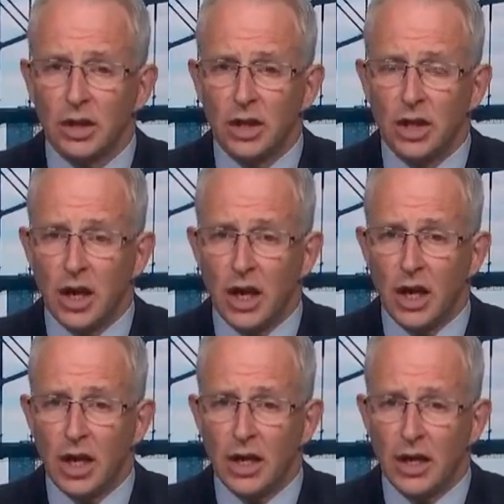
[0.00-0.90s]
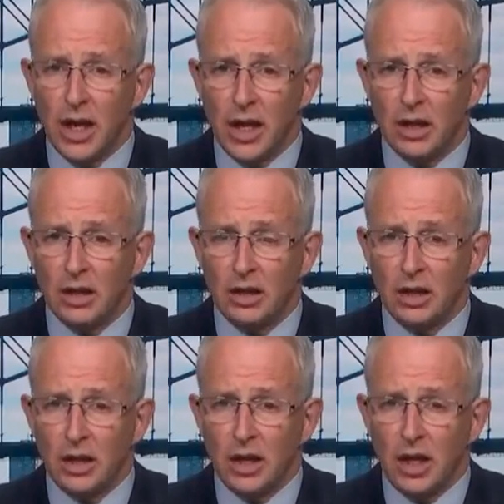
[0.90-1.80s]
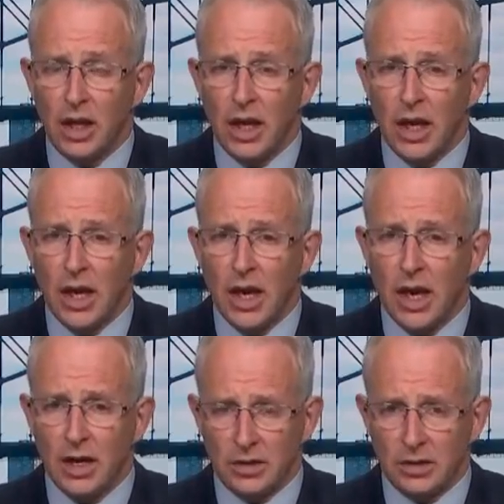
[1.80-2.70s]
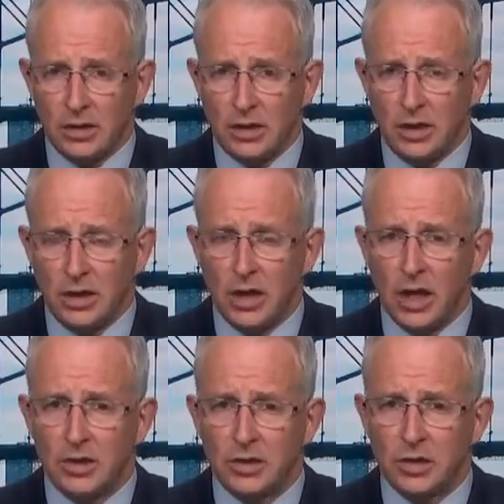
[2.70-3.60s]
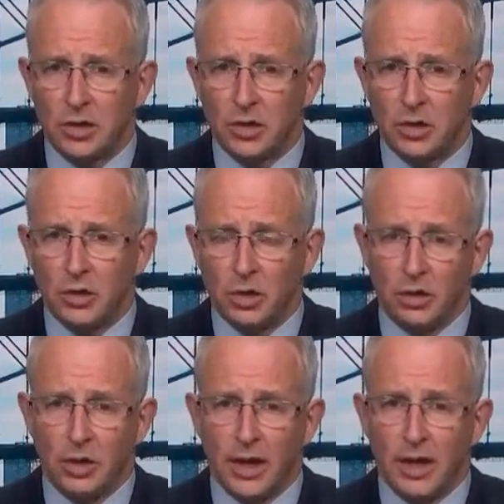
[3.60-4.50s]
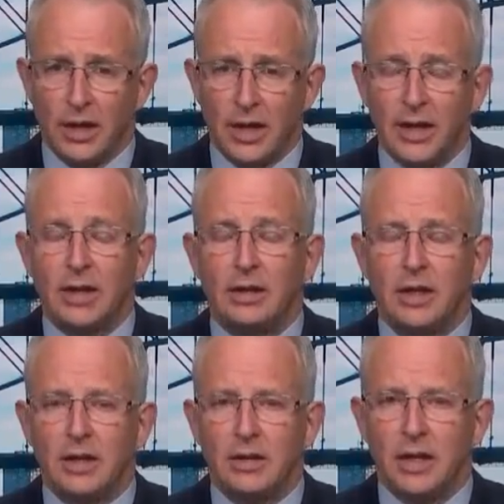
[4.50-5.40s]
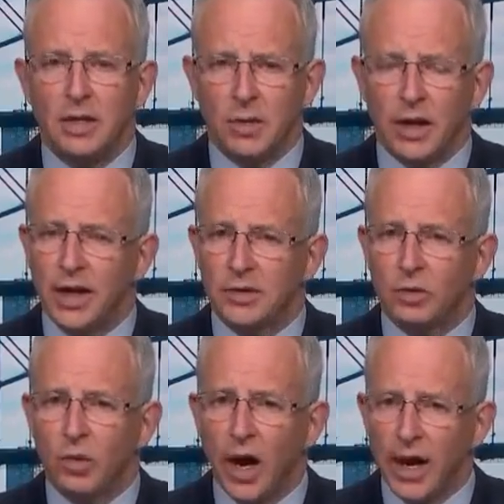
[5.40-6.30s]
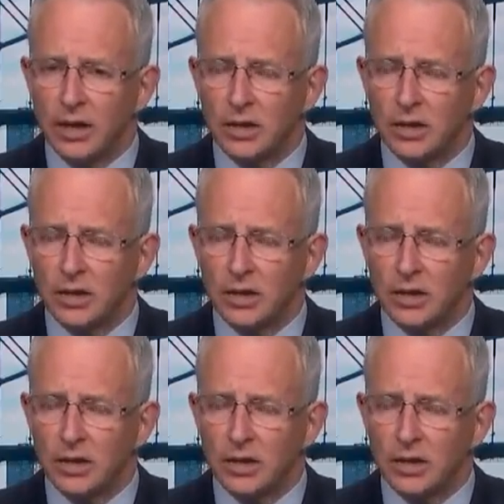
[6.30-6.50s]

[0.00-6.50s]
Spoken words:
then it needs to, or Israel has a right